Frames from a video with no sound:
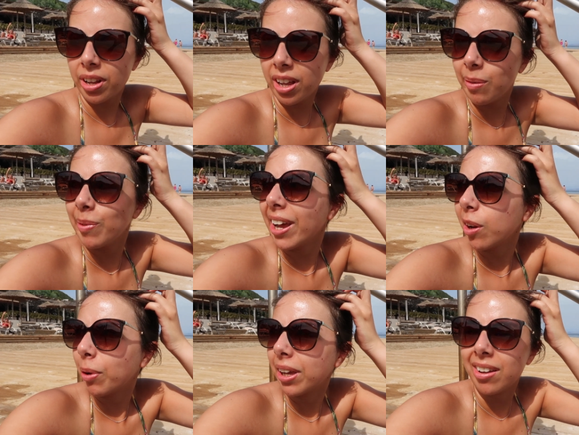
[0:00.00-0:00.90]
Uh, we had
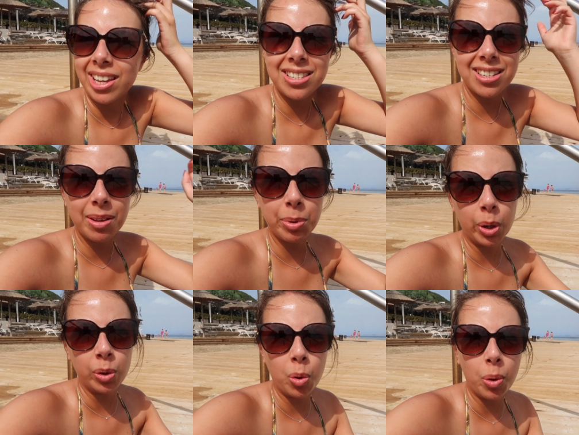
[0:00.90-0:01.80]
a quick go yesterday but
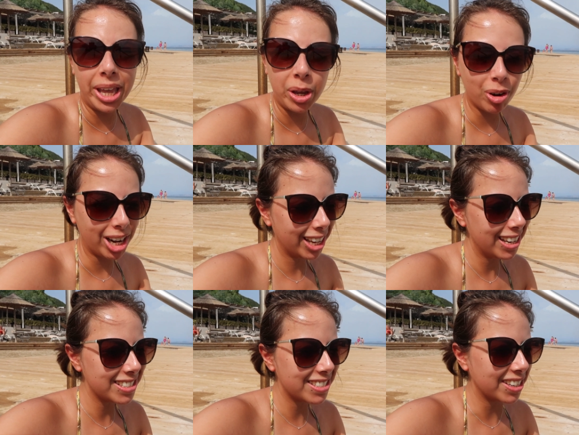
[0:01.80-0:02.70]
couldn't quite crack
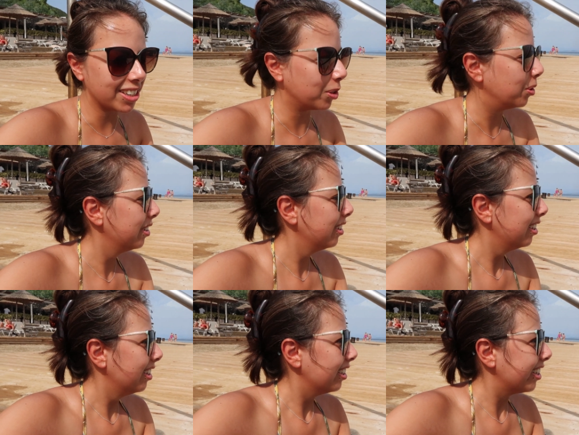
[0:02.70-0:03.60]
it so
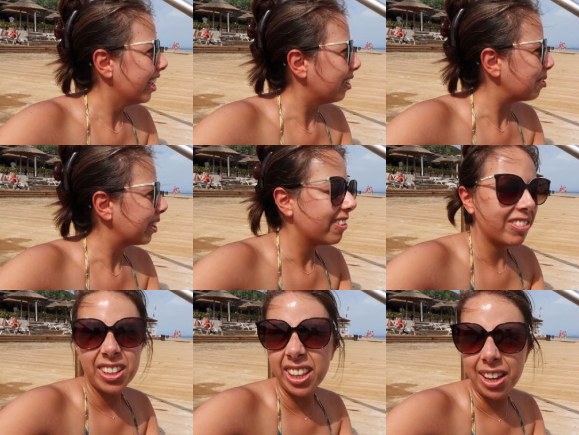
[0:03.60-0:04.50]
yeah, I'm gonna
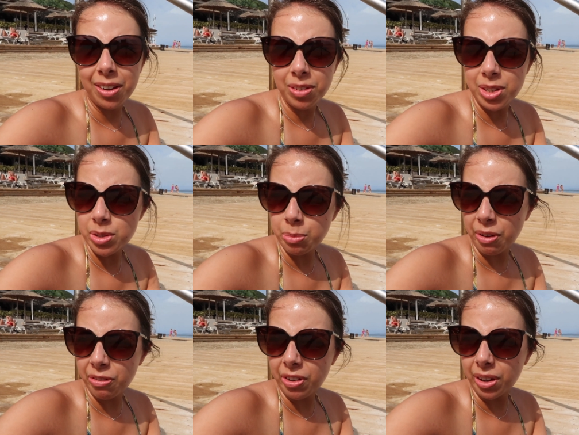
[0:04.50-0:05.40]
have another go using
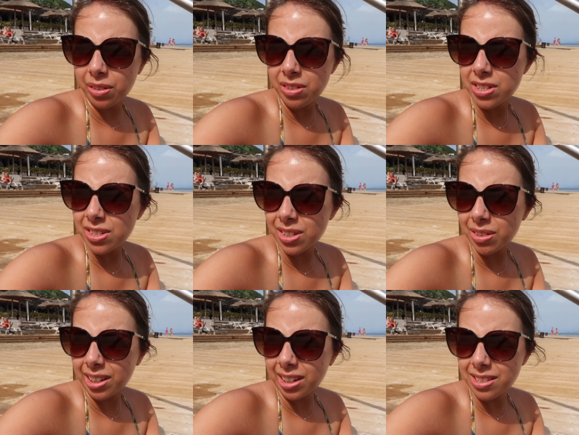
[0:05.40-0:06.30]
my phone to
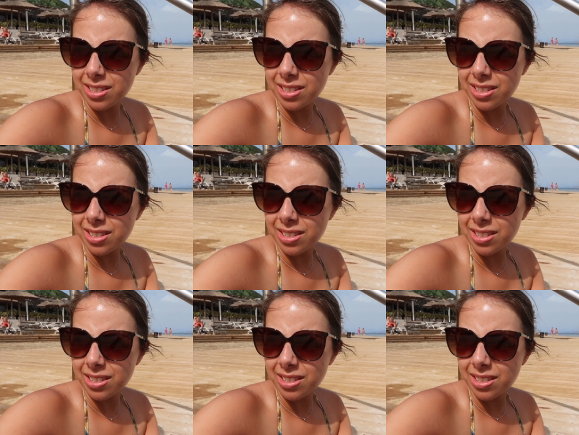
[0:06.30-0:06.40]
do a, a